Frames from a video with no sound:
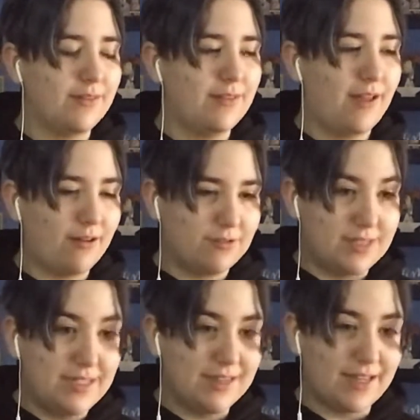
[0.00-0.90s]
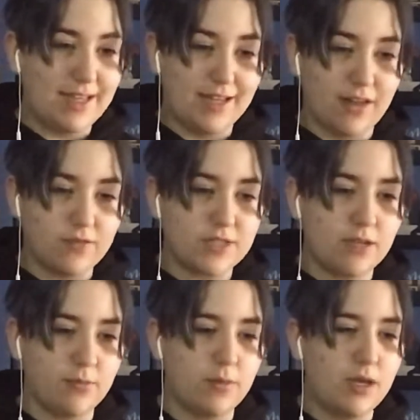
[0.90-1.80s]
tell Dean that he loves
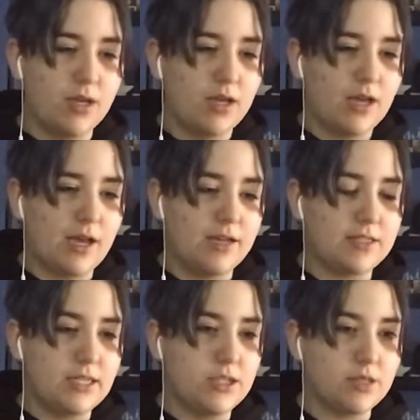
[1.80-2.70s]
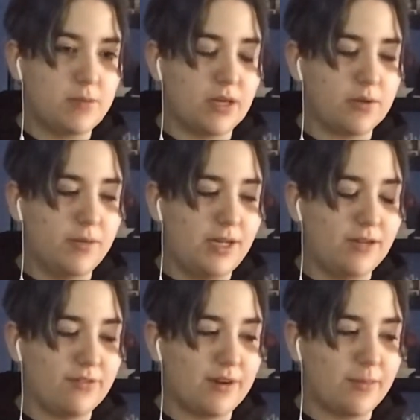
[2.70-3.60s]
him, and Dean just being
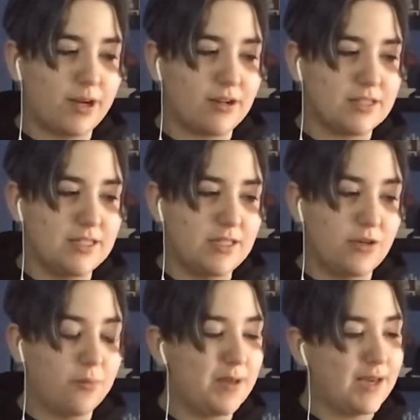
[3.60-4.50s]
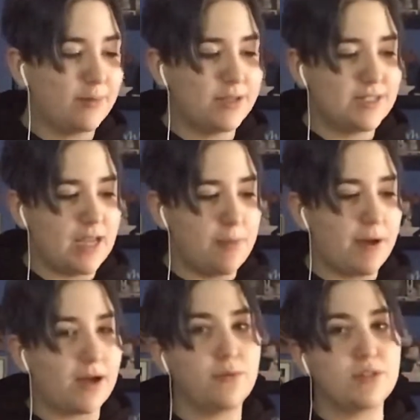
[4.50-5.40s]
completely flabbergasted, not being able to say it
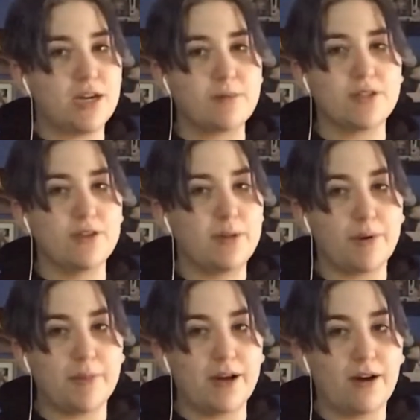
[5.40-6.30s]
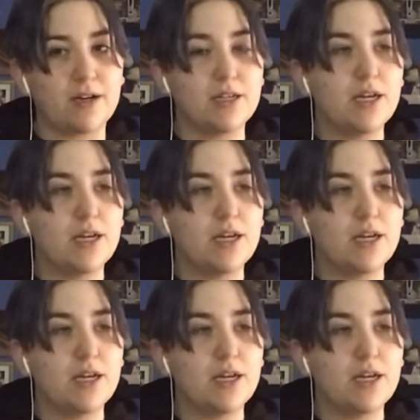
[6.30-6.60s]
back, which absolutely broke my heart.